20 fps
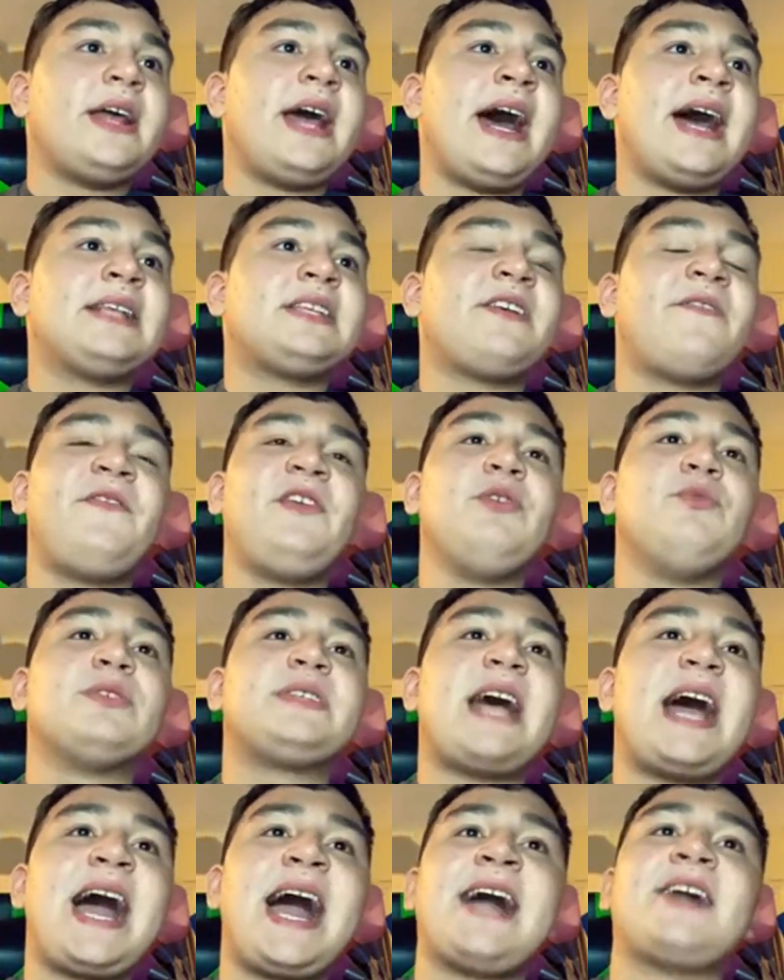as if
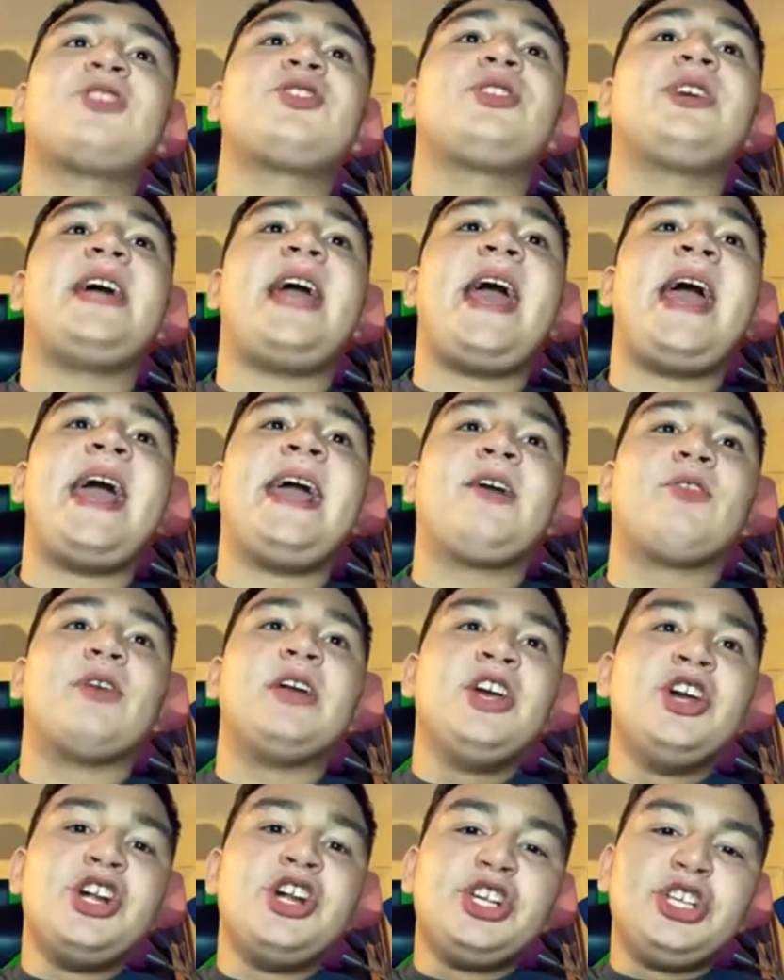he was actually
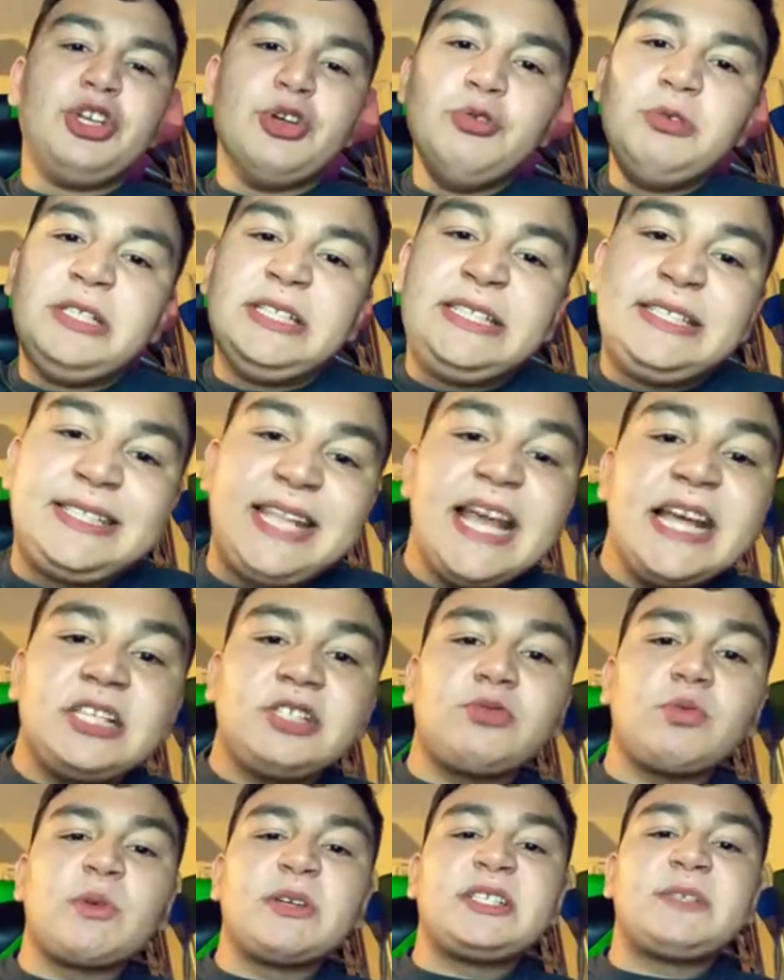angry. You
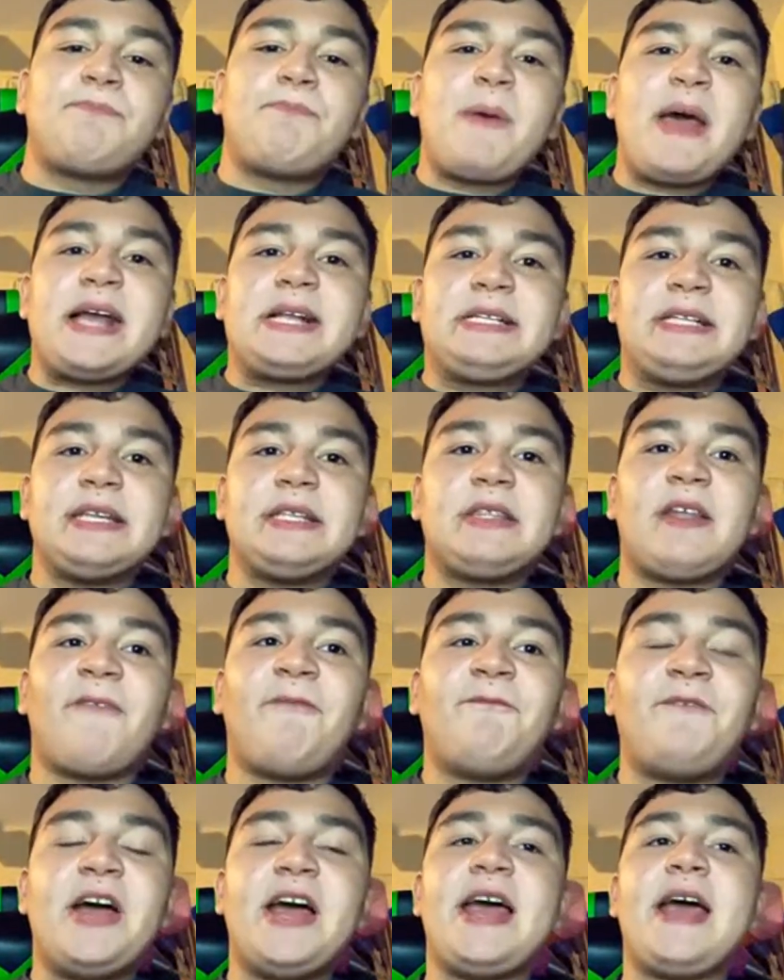disrespected the
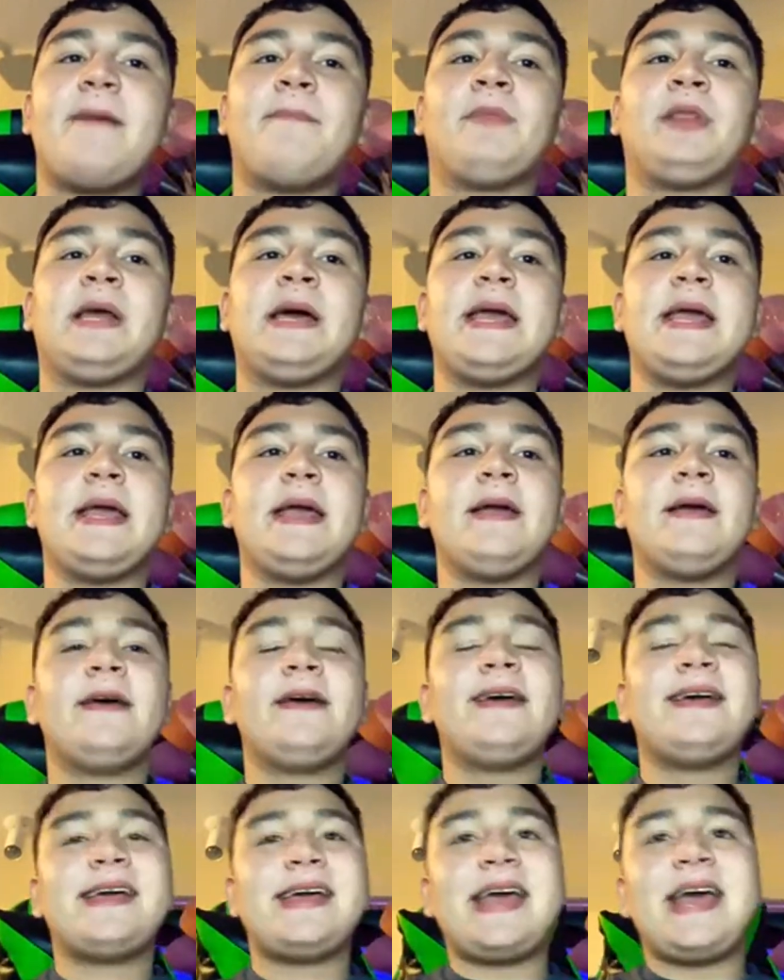family.
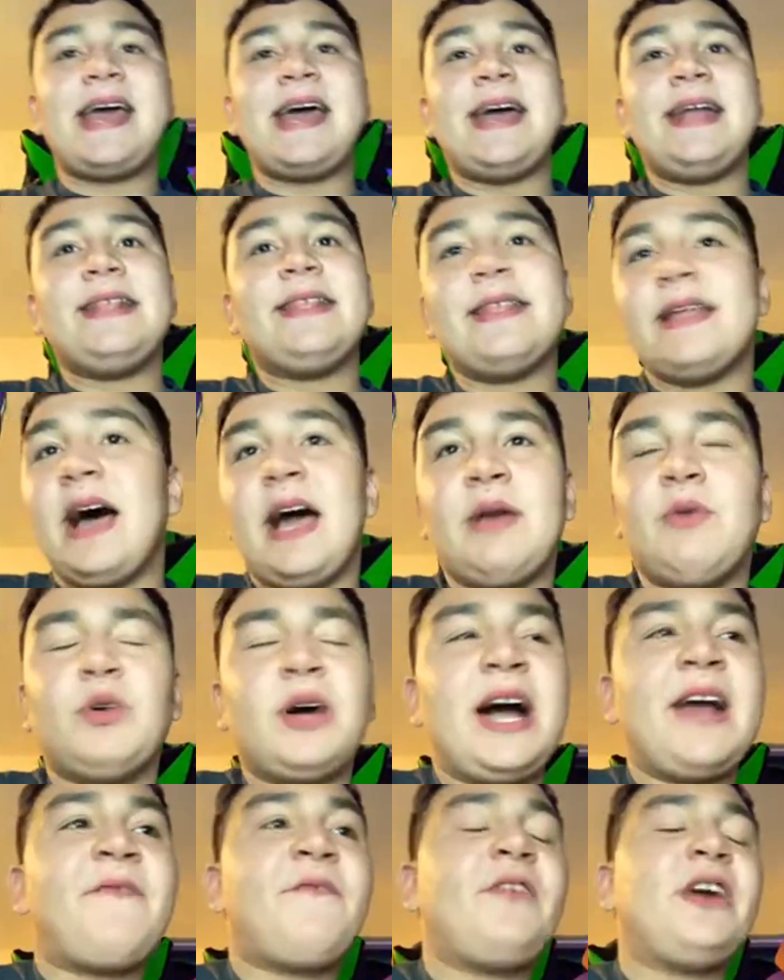And
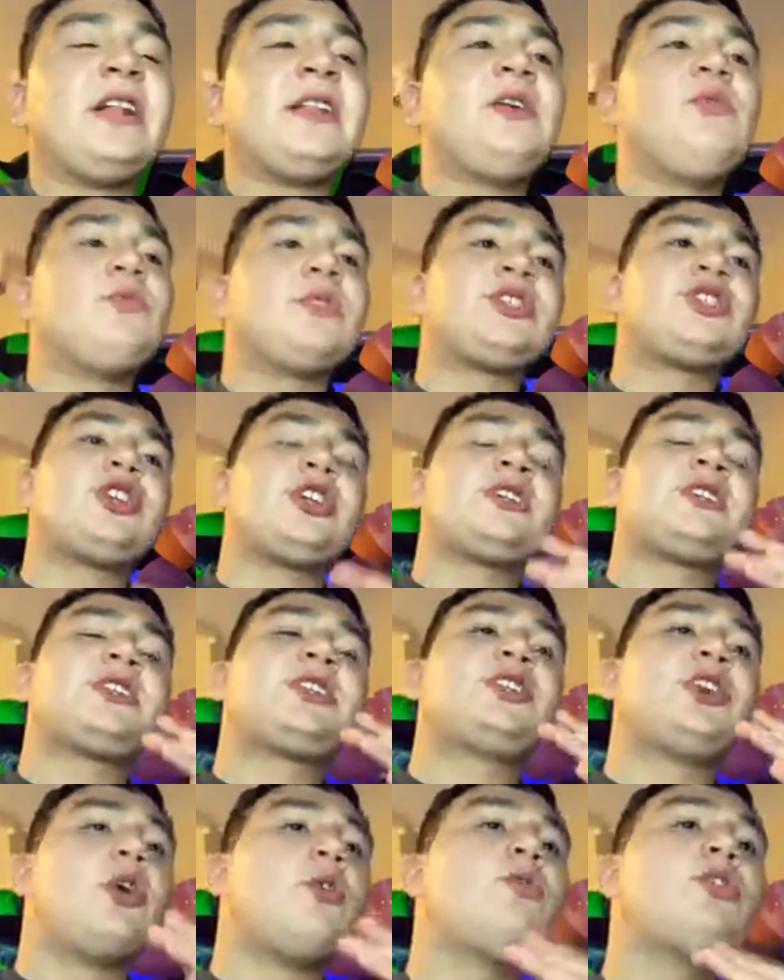I felt it was just
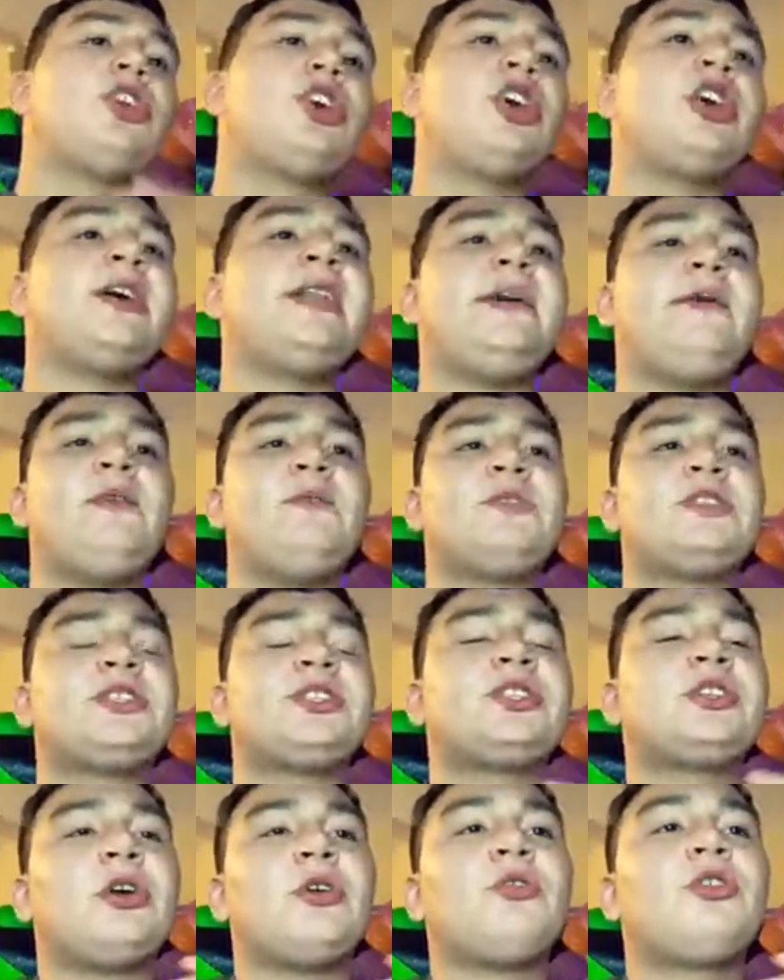so good. It was
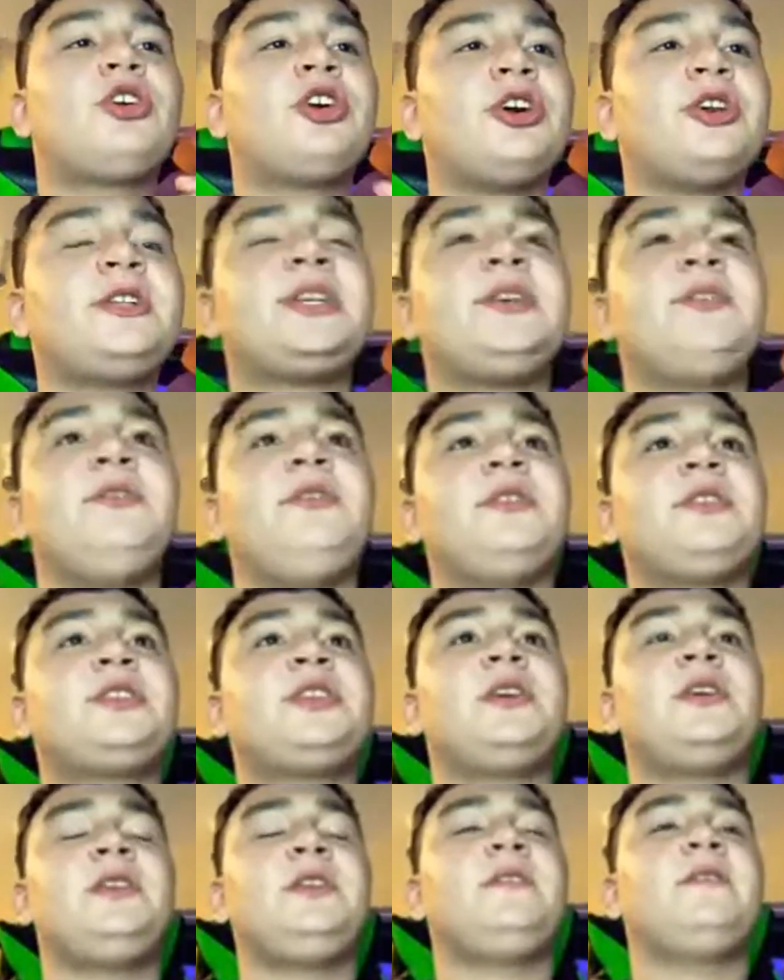so good to
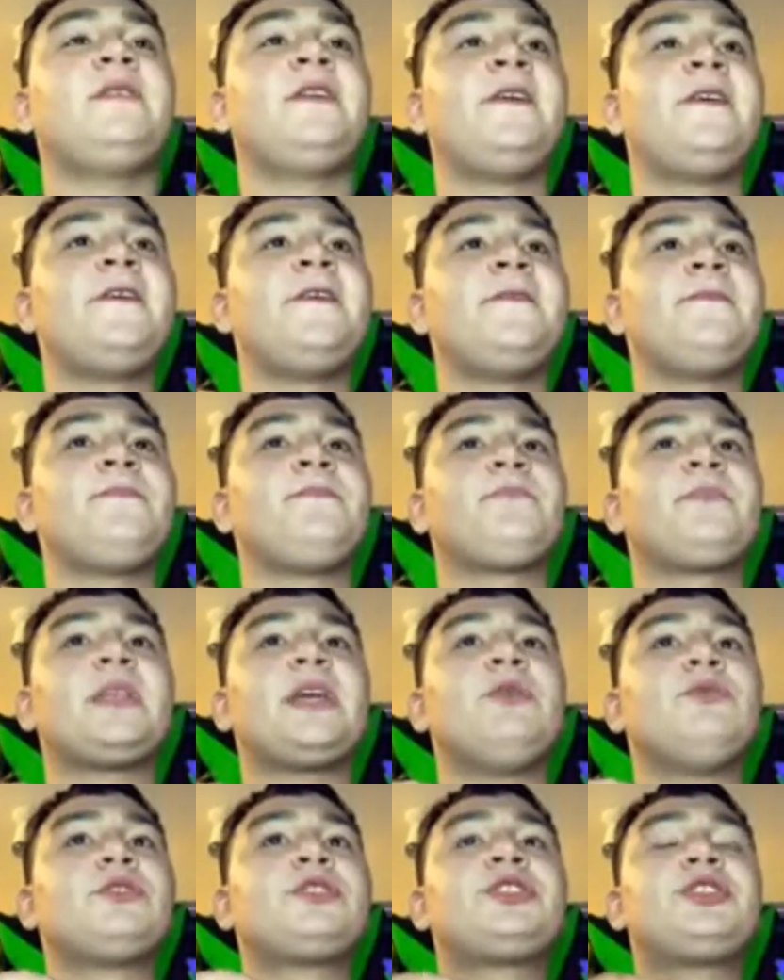
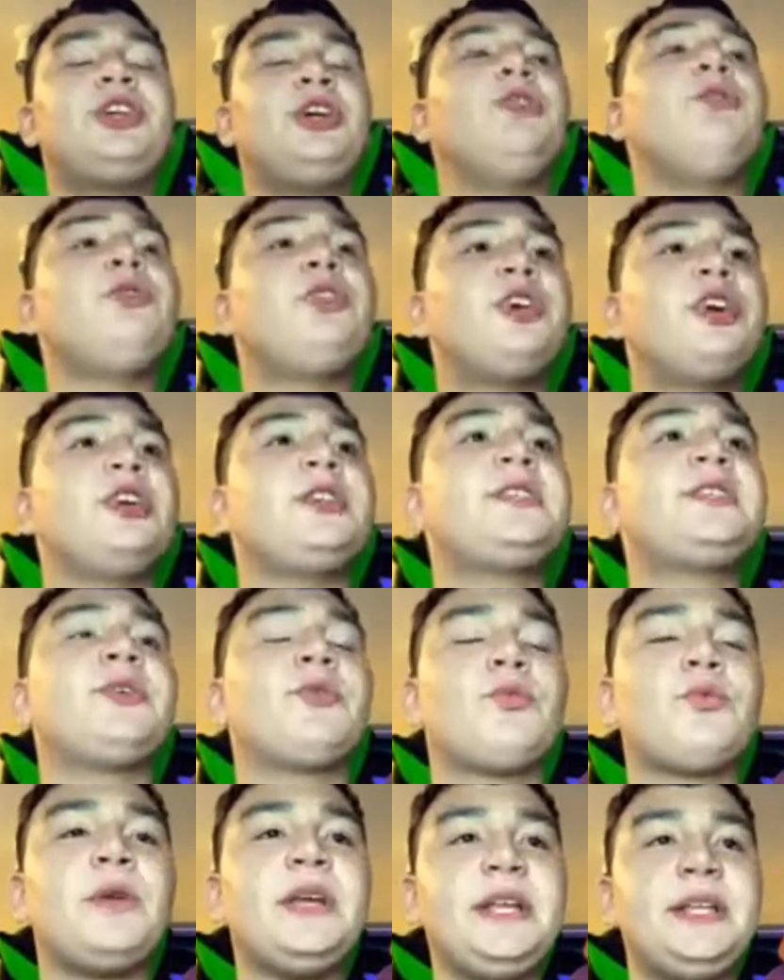it was too good to
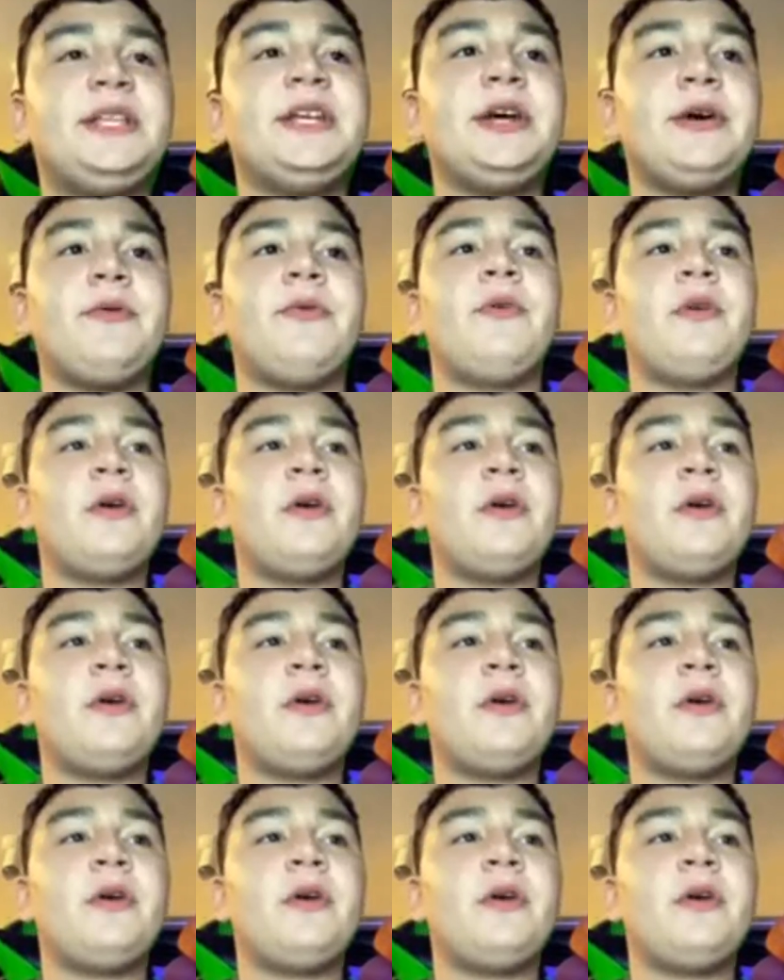redo.